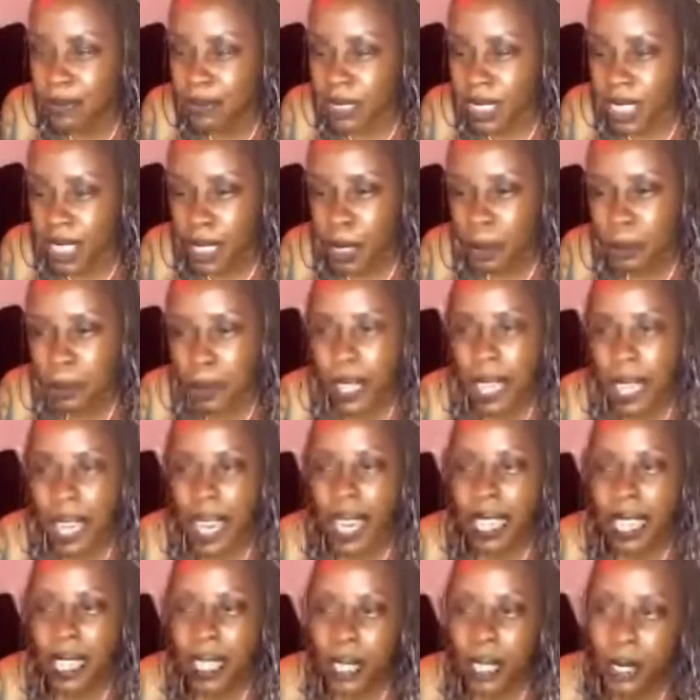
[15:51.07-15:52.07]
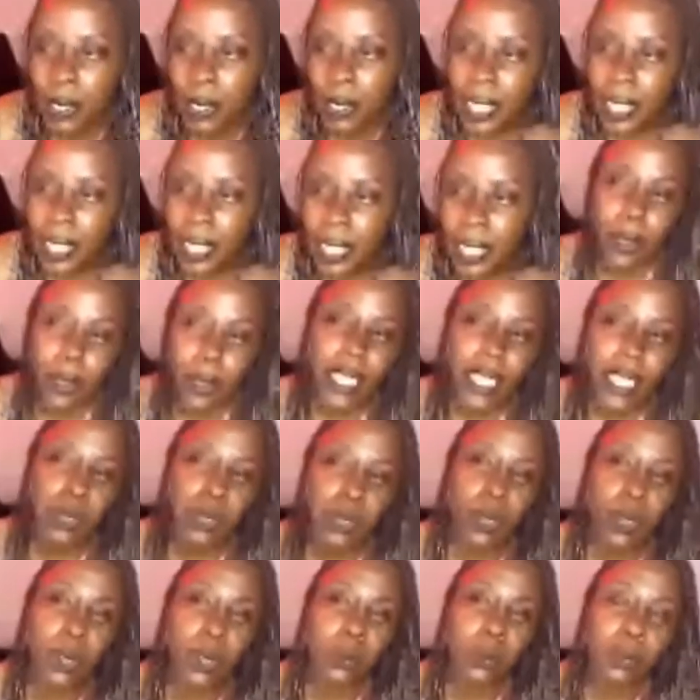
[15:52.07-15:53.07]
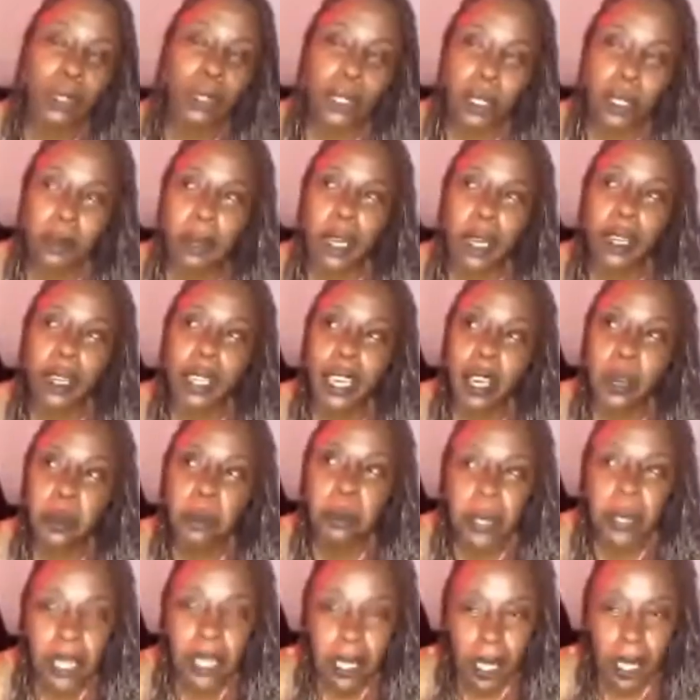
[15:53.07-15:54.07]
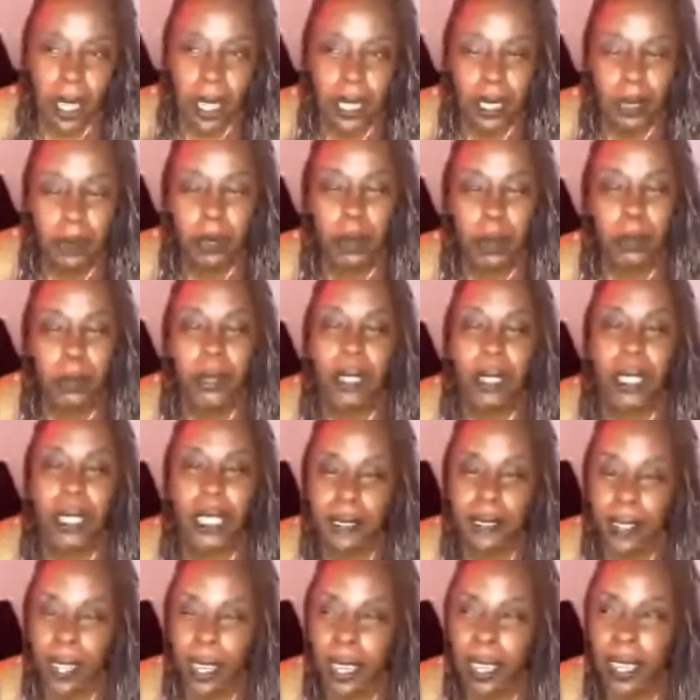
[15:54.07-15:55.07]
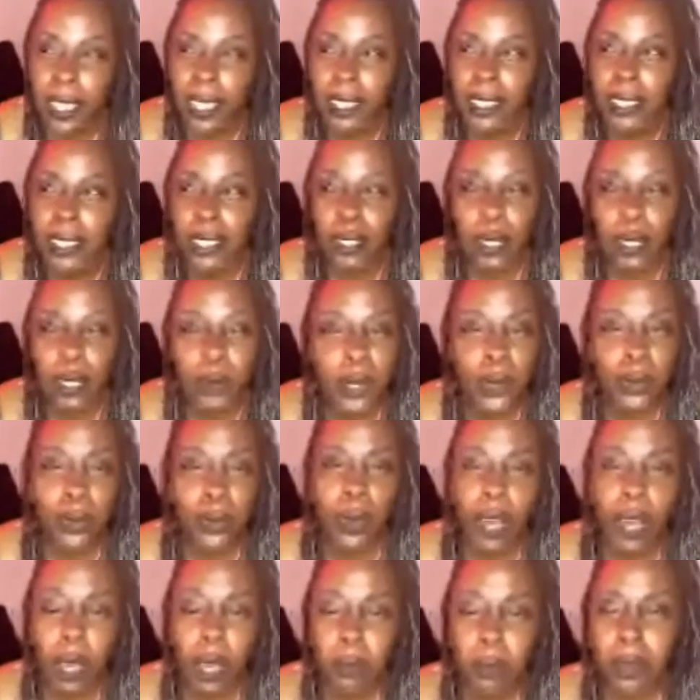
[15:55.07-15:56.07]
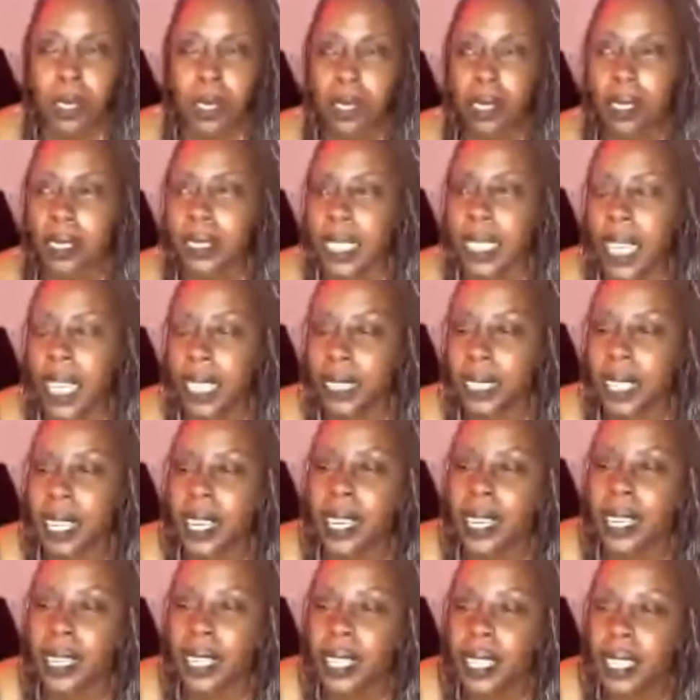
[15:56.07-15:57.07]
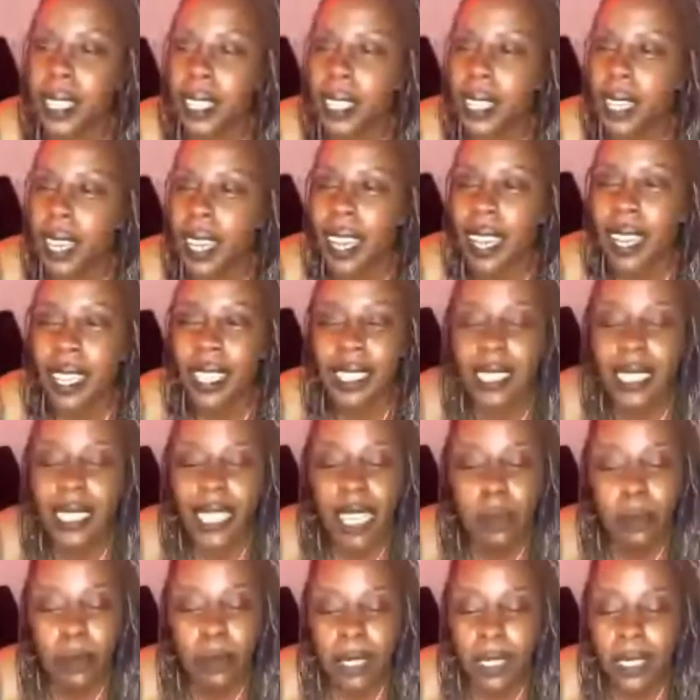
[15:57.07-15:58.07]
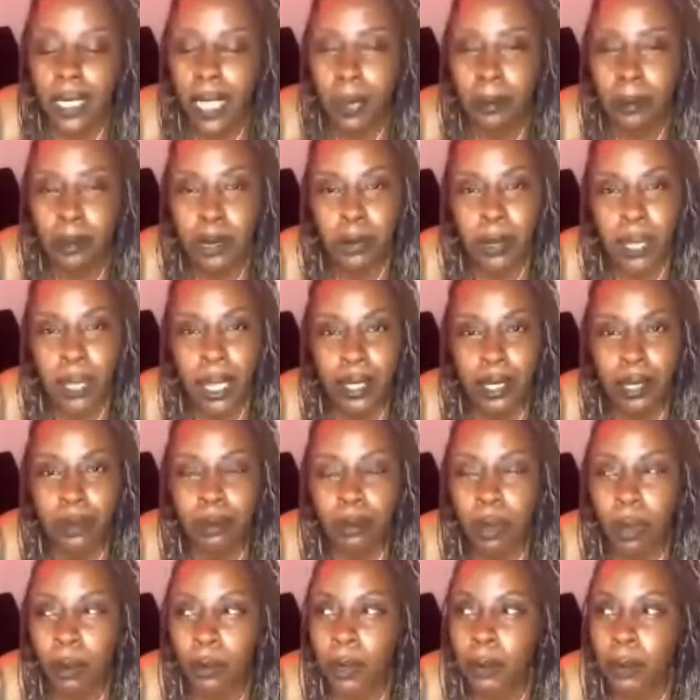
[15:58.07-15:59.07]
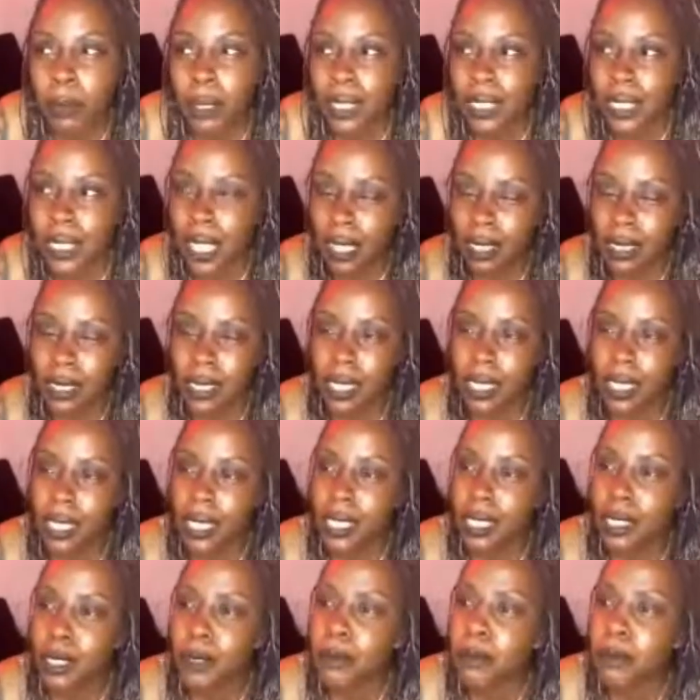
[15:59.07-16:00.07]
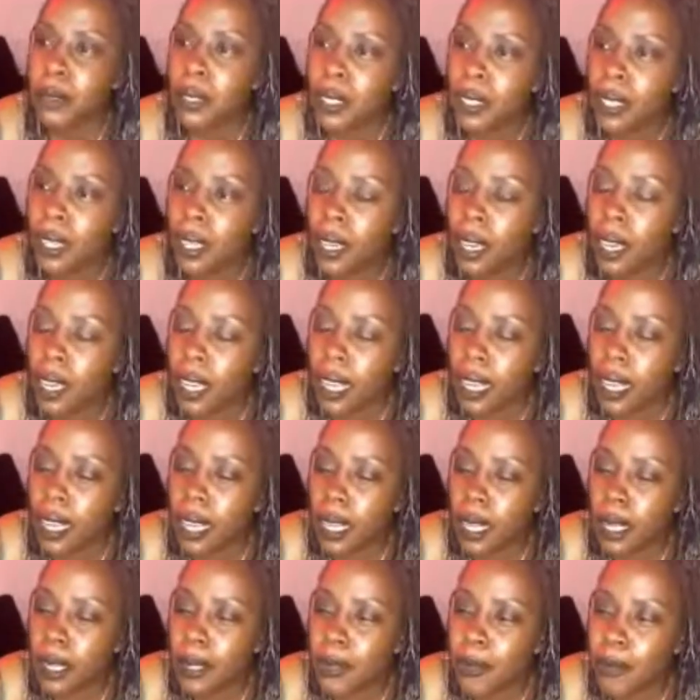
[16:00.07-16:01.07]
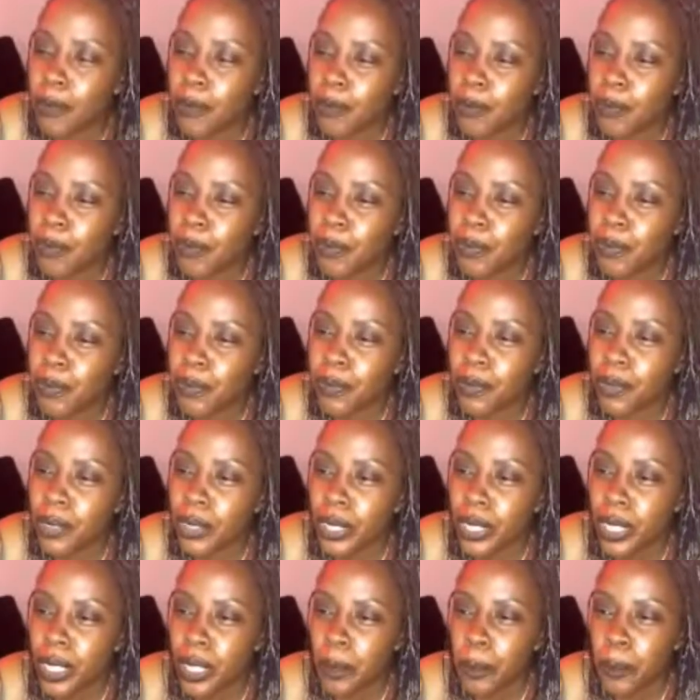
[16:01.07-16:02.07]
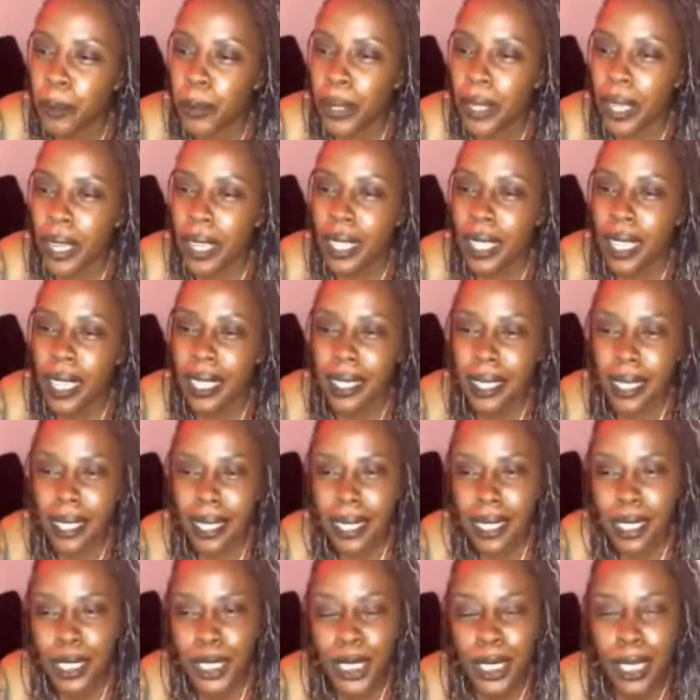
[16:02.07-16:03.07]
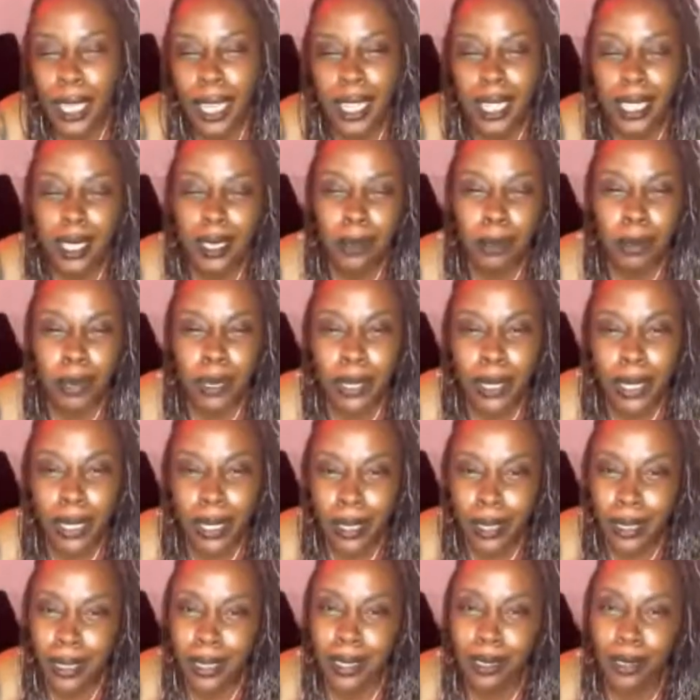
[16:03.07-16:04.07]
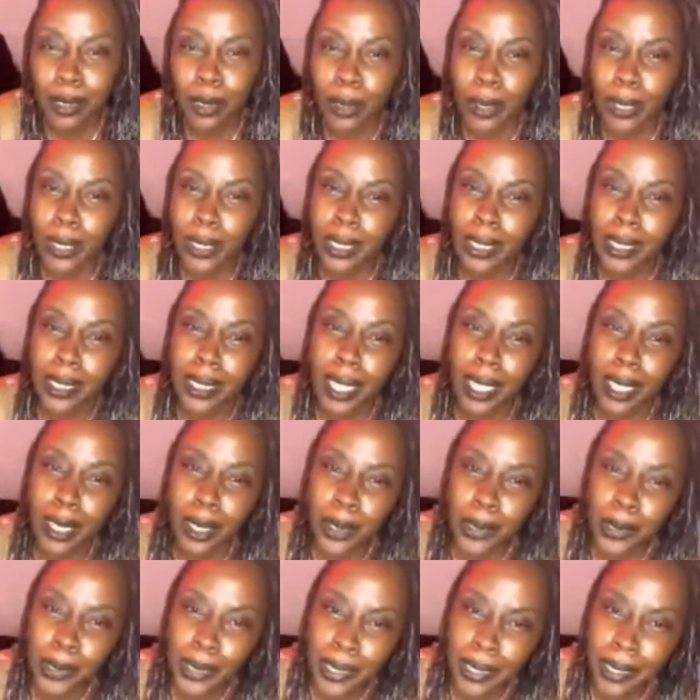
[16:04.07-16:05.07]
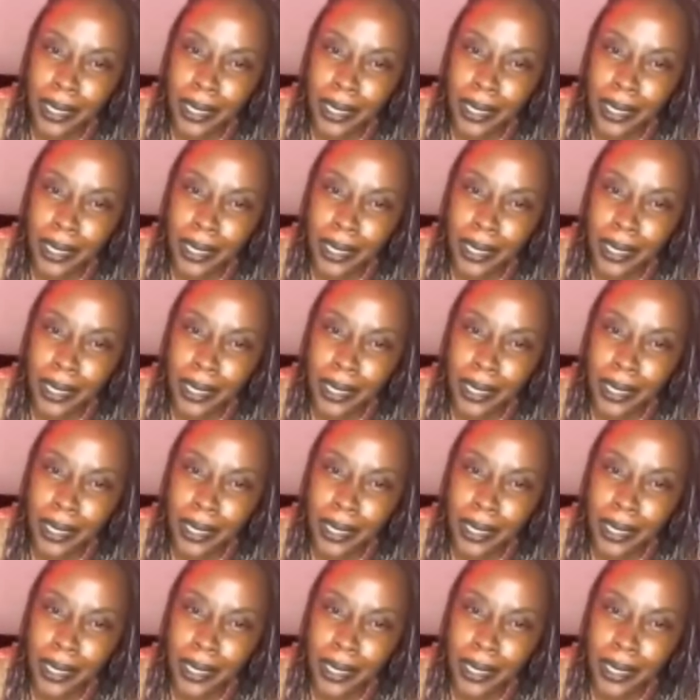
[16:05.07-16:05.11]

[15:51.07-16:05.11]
But I know that what he wrote a book about helping like the police find, with crimes and things like that. His name escapes me at the moment, but shout out to him. Um, but and then there's a lot of police forces that use